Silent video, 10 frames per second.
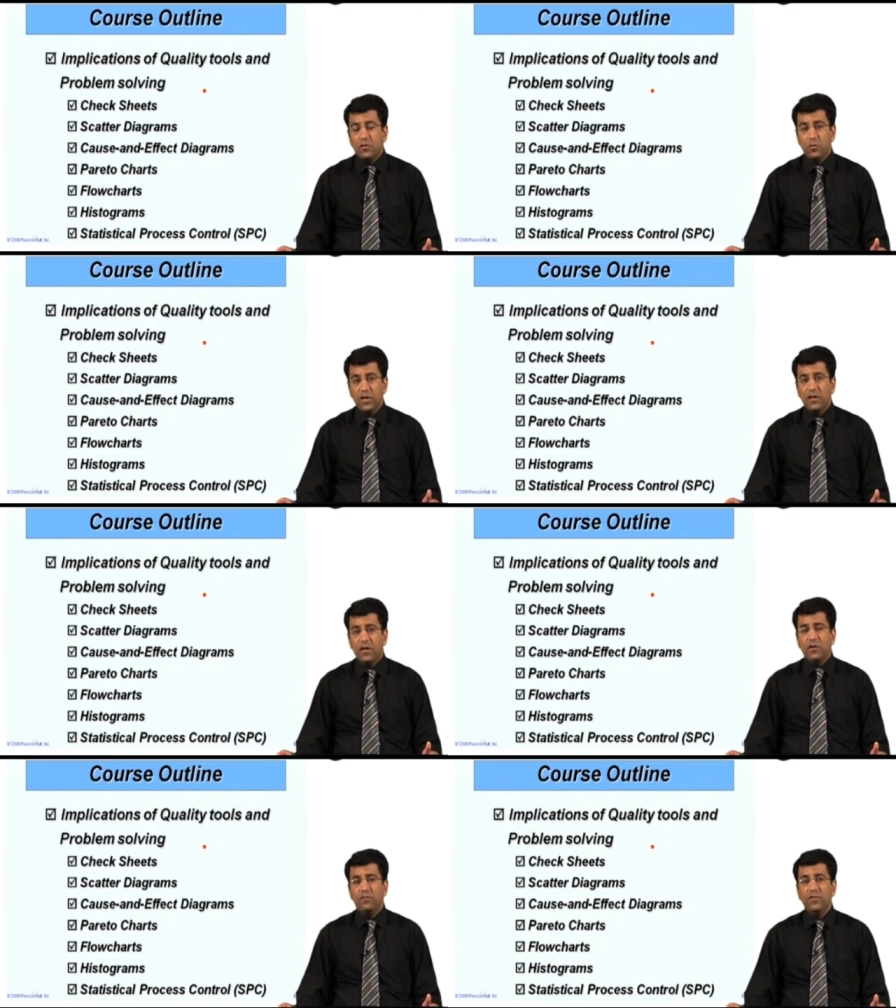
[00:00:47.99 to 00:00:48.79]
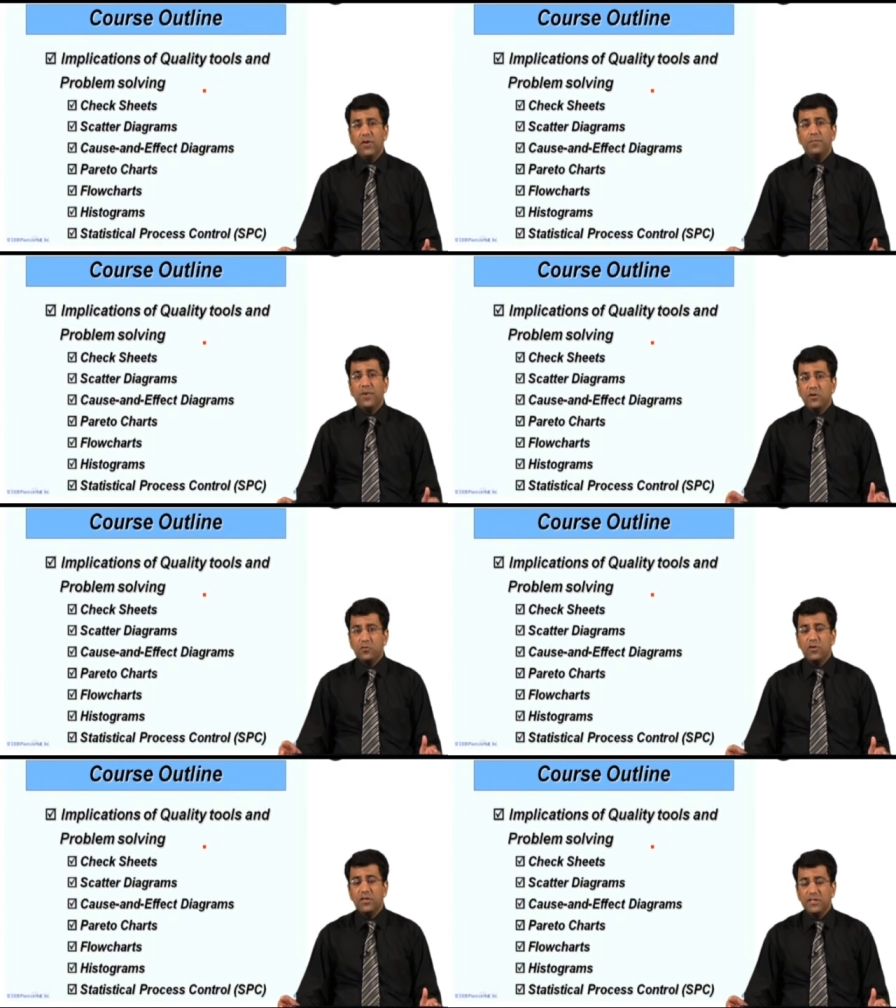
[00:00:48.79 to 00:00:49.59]
today we will
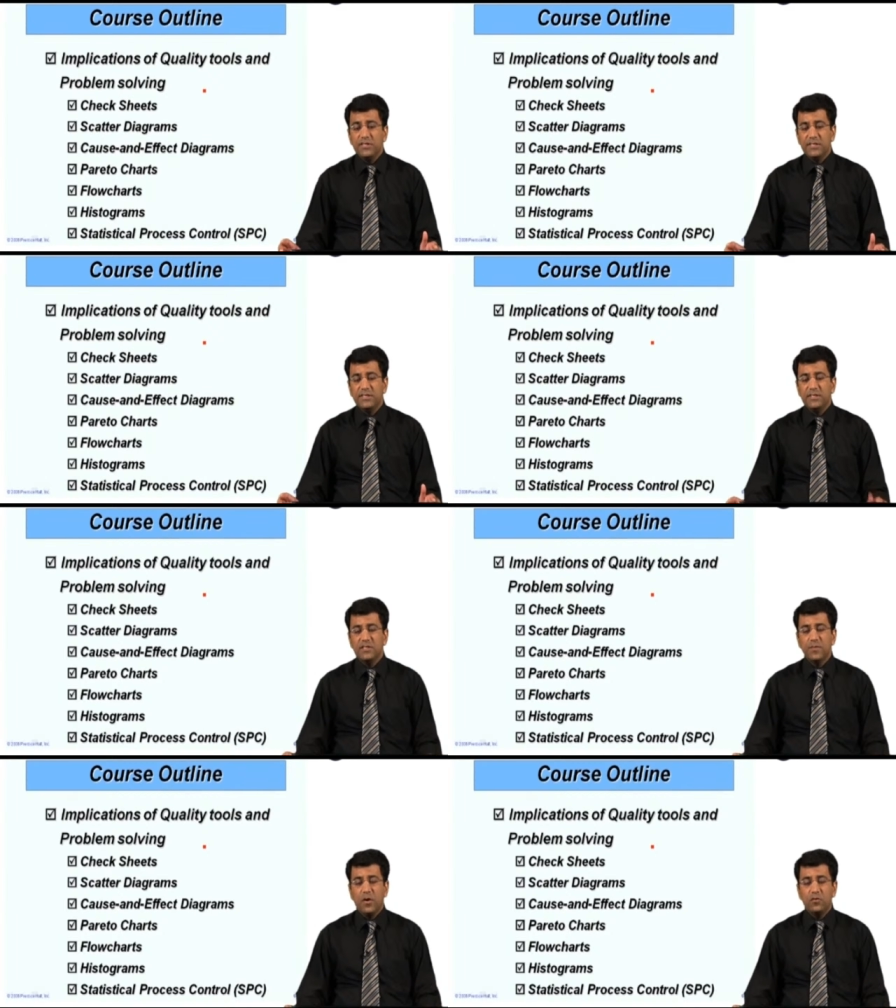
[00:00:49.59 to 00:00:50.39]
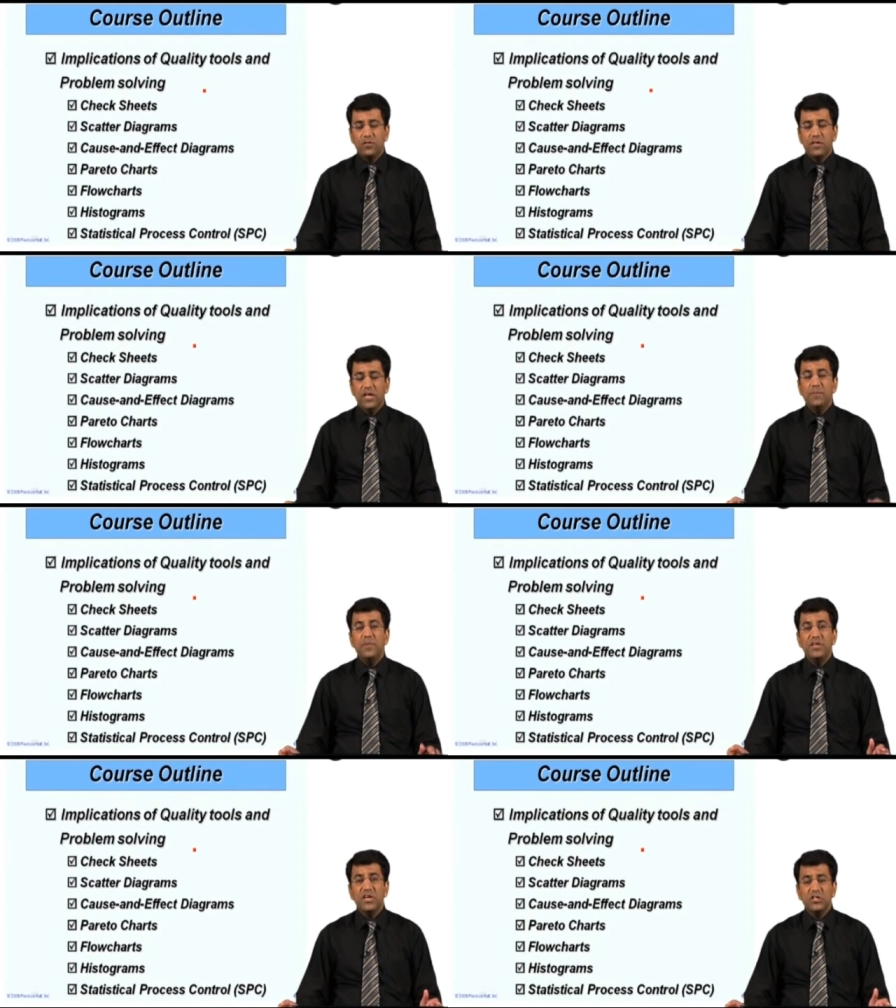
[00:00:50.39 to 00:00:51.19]
particularly discuss about the
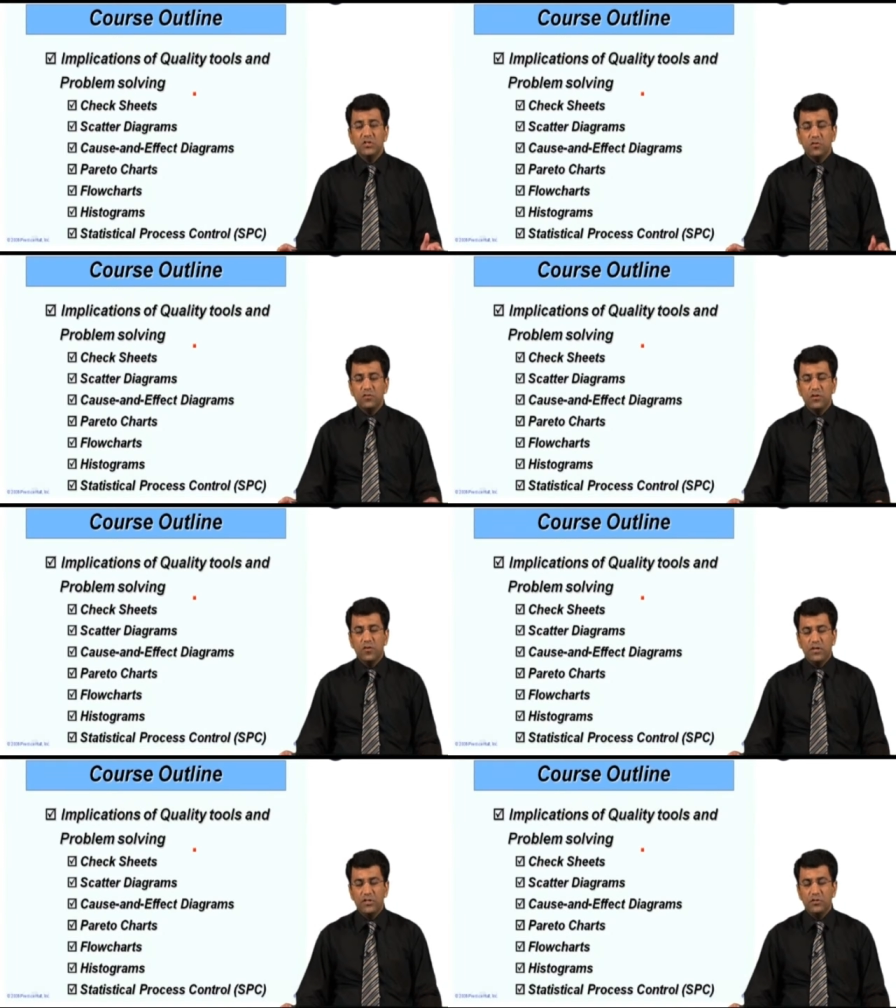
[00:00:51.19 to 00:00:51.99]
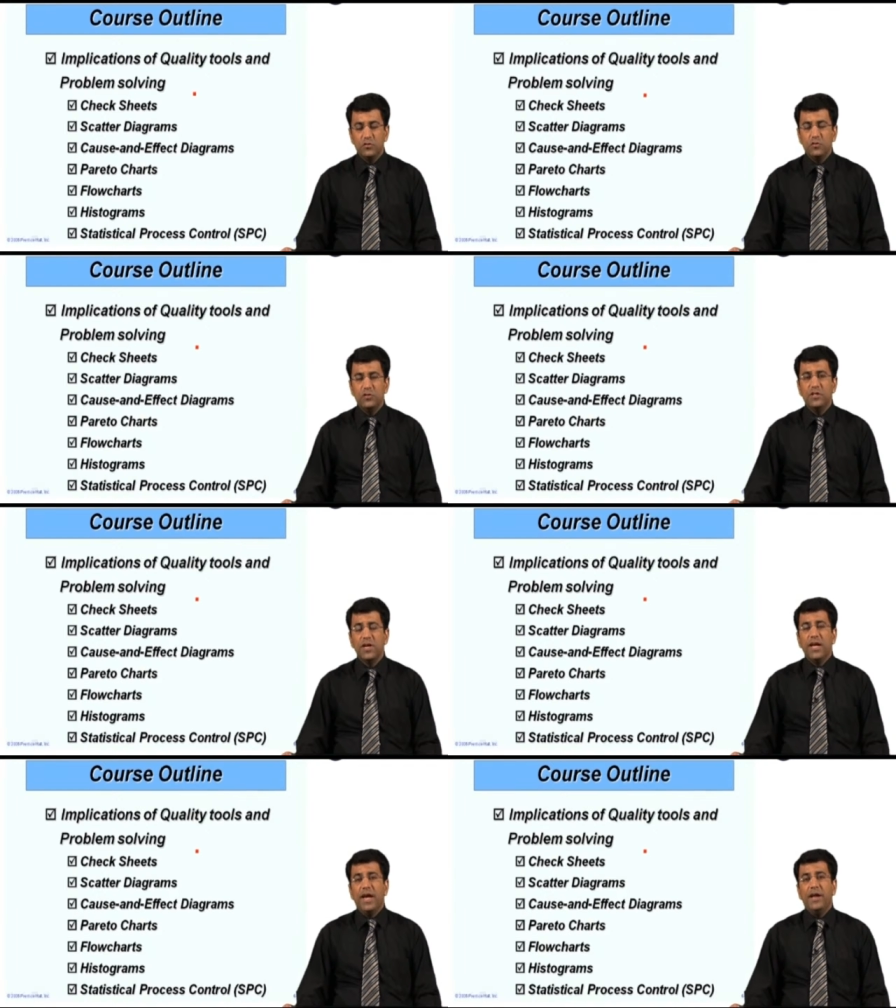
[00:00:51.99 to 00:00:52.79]
implication of the quality tools,
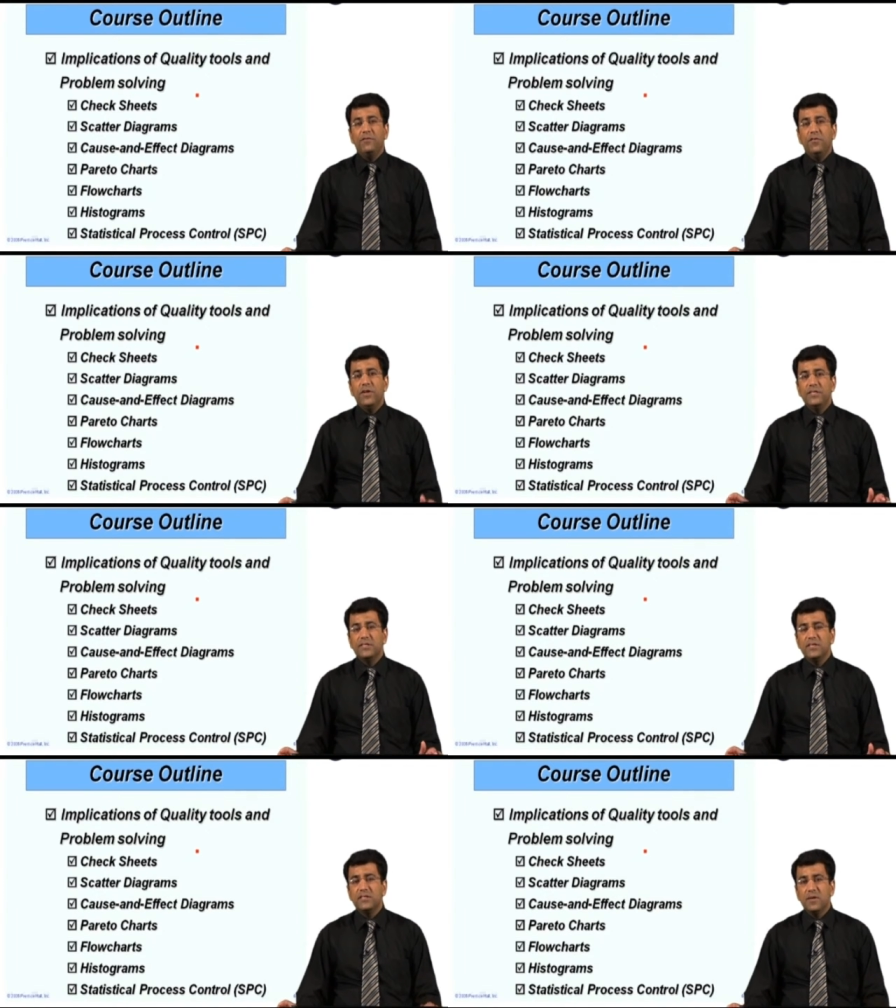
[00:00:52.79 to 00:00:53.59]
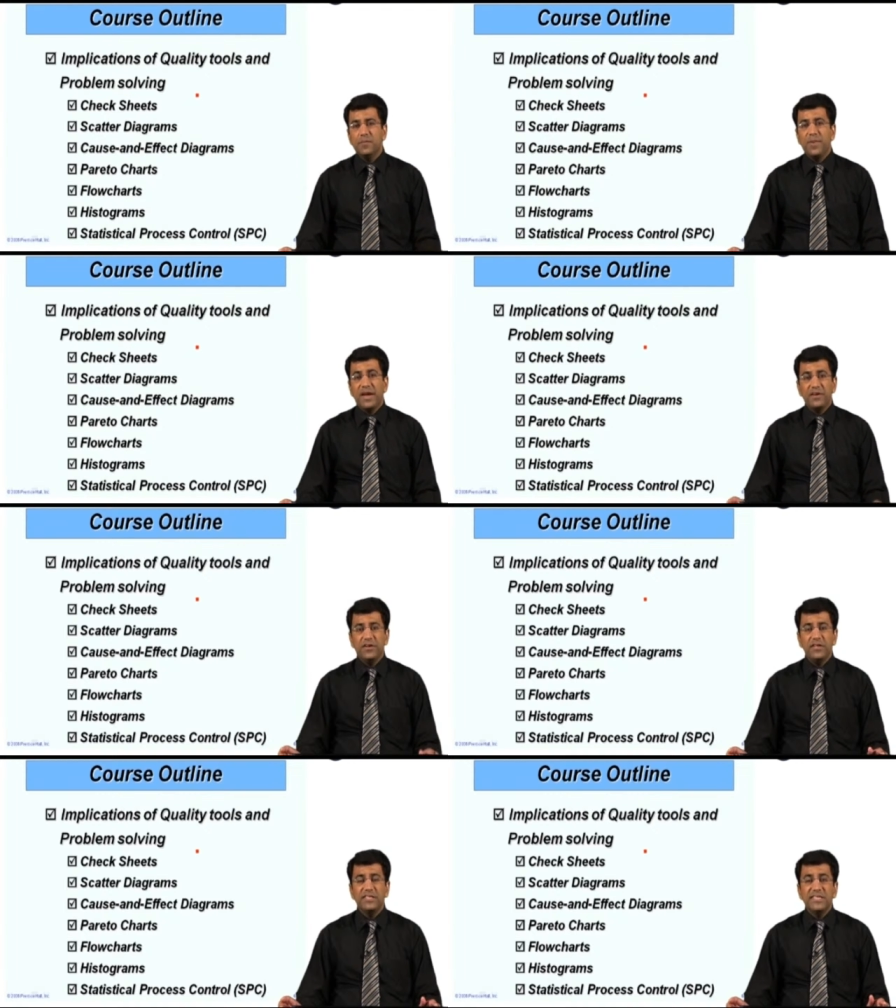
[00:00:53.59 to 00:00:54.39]
and we will discuss some
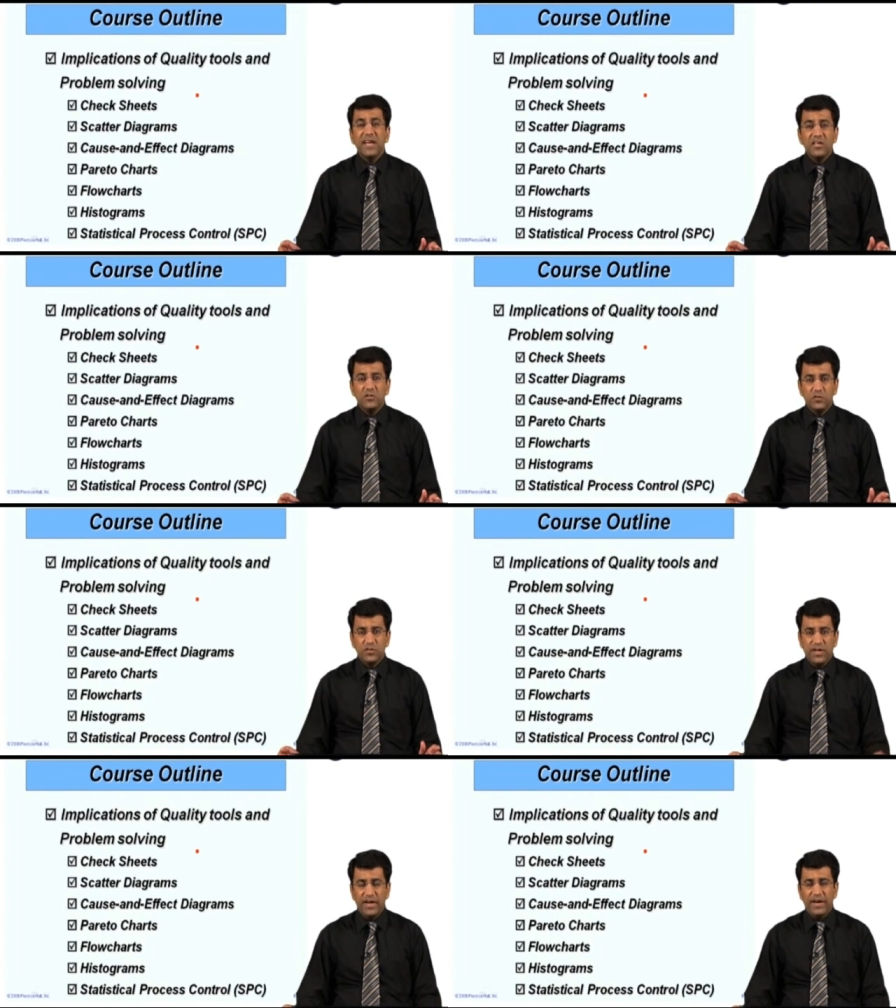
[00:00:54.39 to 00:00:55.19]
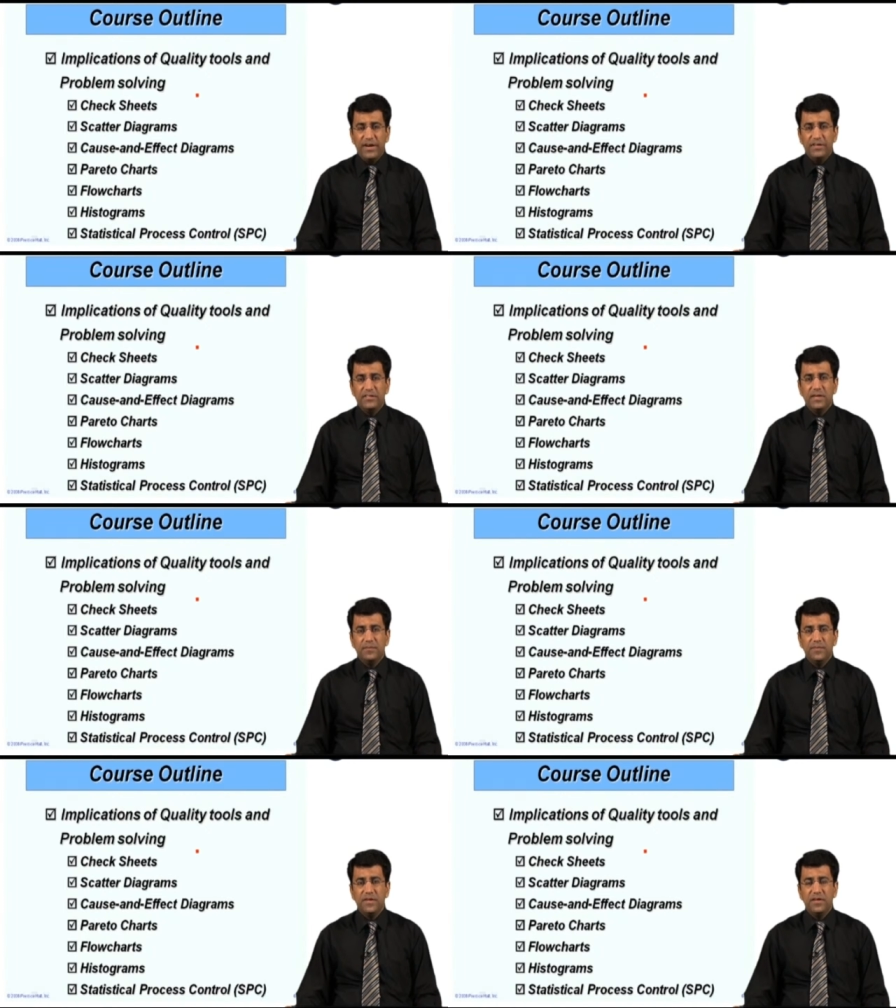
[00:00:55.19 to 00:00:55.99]
practical scenarios and
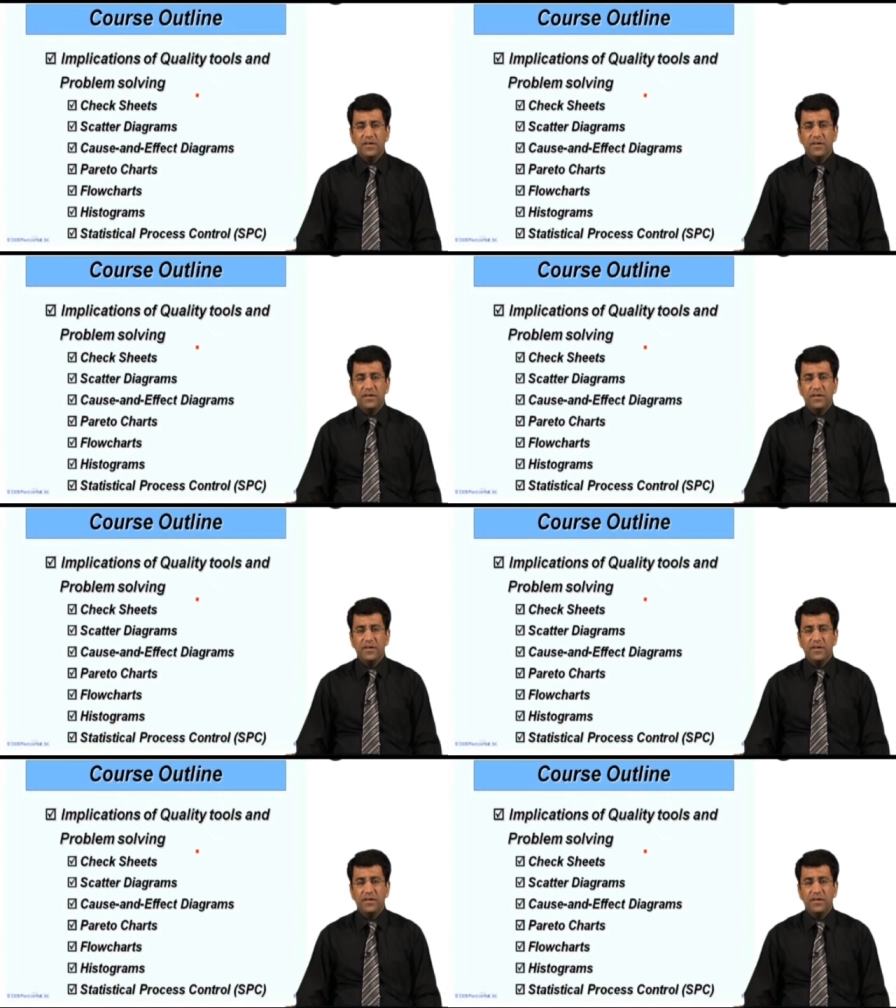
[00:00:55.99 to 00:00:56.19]
some